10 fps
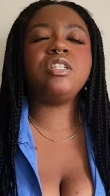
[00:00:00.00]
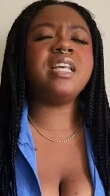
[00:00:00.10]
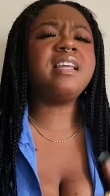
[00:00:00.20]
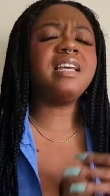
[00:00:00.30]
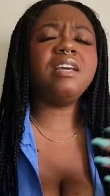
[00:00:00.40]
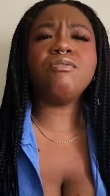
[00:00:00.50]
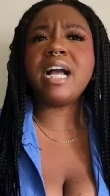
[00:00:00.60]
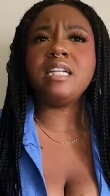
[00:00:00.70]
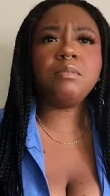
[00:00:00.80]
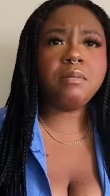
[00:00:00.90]
said that he
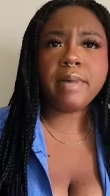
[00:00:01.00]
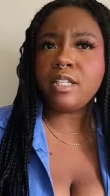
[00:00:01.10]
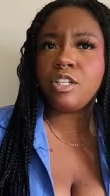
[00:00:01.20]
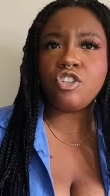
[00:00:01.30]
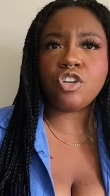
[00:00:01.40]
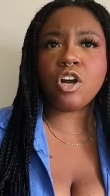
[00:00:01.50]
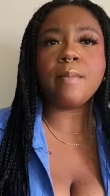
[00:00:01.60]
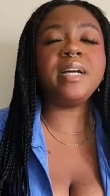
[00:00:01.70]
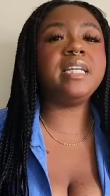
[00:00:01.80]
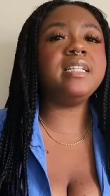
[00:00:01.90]
randomly messaged her,
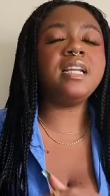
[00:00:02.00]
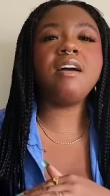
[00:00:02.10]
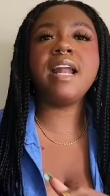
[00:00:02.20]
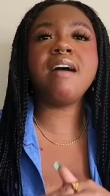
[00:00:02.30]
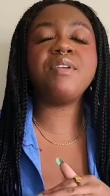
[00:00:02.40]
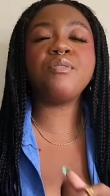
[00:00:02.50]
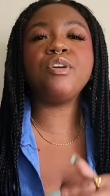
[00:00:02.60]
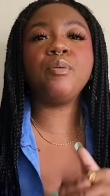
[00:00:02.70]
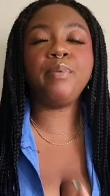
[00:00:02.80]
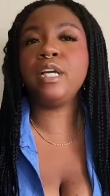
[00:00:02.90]
but he did not have a
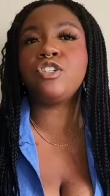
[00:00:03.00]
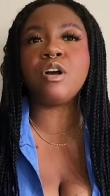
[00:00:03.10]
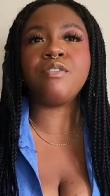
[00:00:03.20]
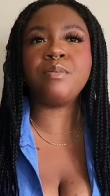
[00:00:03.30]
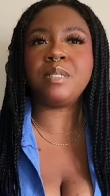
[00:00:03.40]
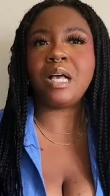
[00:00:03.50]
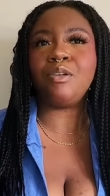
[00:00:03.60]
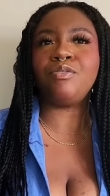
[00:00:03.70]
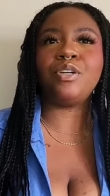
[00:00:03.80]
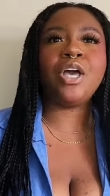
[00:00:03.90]
real picture of himself,
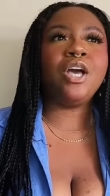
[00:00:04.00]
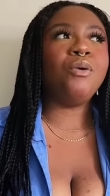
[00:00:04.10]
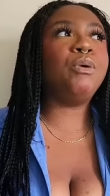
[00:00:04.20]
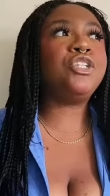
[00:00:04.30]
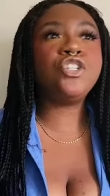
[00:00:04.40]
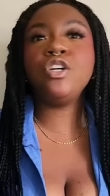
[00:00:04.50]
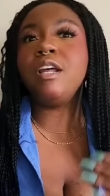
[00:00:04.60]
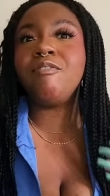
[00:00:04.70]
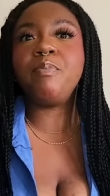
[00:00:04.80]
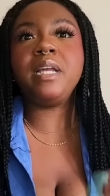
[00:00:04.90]
which should
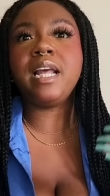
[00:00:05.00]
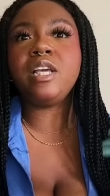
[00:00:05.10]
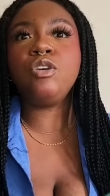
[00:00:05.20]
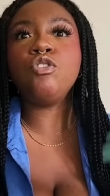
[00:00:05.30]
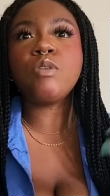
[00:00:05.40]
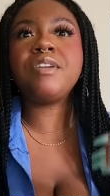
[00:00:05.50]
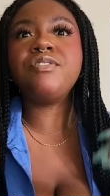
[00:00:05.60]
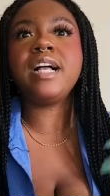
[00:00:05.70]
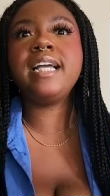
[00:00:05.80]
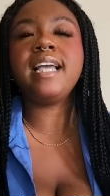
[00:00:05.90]
have been a huge red
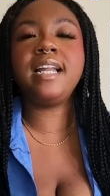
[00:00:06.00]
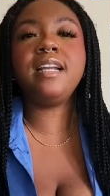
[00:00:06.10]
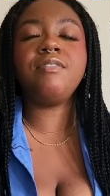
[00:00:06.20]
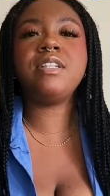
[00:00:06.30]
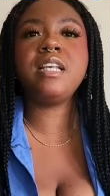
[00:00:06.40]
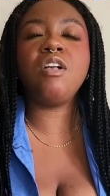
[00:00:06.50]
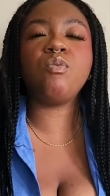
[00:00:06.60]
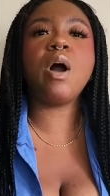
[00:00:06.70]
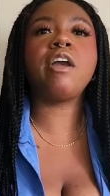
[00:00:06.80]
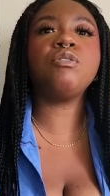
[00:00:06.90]
flag in and of itself.
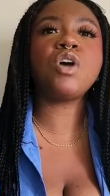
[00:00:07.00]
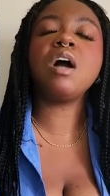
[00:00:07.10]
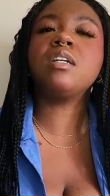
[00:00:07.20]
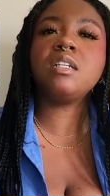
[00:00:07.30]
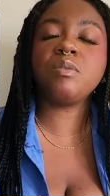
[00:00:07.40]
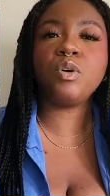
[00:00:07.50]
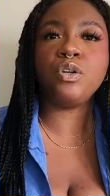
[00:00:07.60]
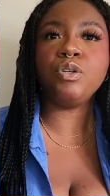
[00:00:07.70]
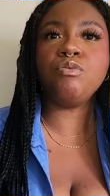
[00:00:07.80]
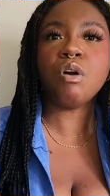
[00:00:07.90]
Why are you talking to someone who
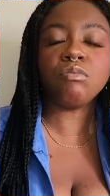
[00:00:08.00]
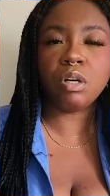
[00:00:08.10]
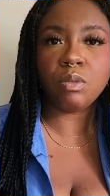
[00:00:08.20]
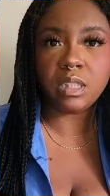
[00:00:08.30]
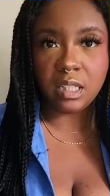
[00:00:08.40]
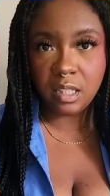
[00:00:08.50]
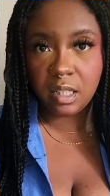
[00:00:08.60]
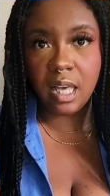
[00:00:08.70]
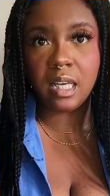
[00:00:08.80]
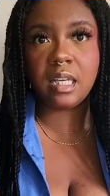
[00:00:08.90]
you don't know what they look
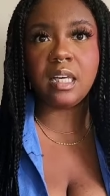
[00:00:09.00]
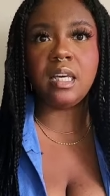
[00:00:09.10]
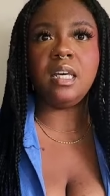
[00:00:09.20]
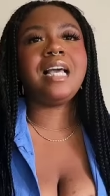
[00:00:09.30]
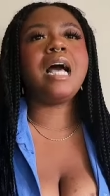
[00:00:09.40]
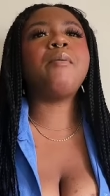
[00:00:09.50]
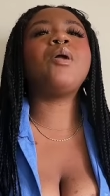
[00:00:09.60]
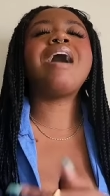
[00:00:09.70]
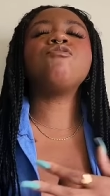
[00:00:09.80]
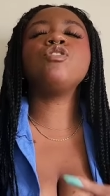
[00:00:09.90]
like? About
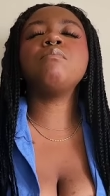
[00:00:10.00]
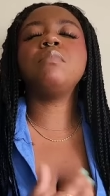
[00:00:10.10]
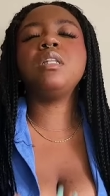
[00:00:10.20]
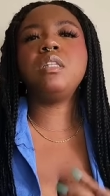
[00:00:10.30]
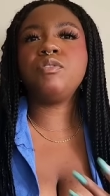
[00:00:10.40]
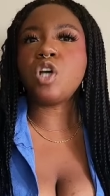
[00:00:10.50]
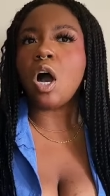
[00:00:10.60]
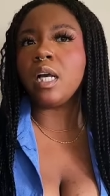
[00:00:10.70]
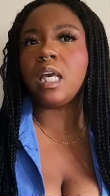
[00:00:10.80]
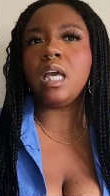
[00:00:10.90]
after a month of
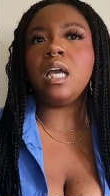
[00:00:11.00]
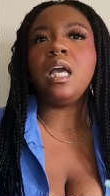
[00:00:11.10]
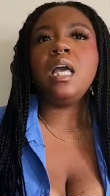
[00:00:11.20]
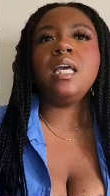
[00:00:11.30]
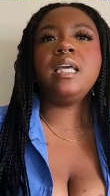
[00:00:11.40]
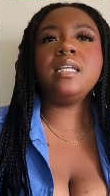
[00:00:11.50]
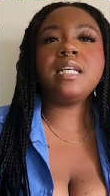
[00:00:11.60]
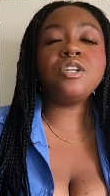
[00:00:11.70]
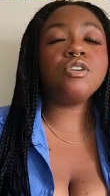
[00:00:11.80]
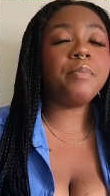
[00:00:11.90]
talking, he
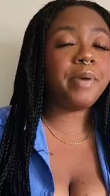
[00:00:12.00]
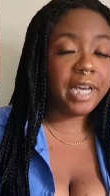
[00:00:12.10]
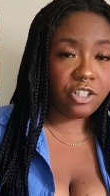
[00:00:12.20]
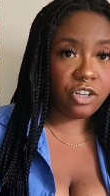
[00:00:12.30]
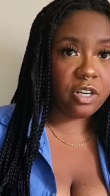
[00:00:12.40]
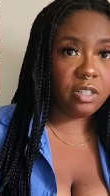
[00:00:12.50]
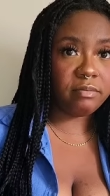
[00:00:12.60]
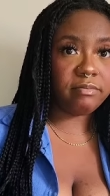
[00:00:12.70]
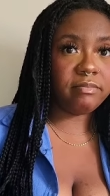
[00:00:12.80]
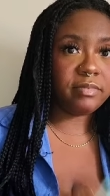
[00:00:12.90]
sent her a picture
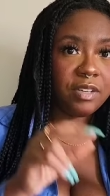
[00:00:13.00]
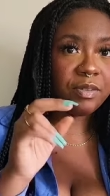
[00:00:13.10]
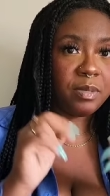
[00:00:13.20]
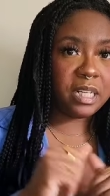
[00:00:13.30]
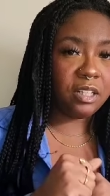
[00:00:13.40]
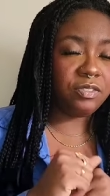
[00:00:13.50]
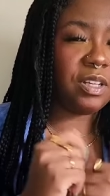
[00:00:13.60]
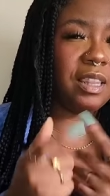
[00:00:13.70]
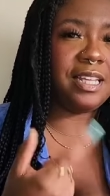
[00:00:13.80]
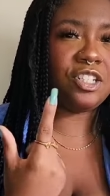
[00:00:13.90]
of himself,
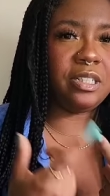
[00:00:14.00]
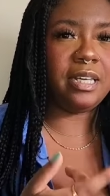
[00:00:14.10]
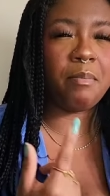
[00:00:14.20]
allegedly,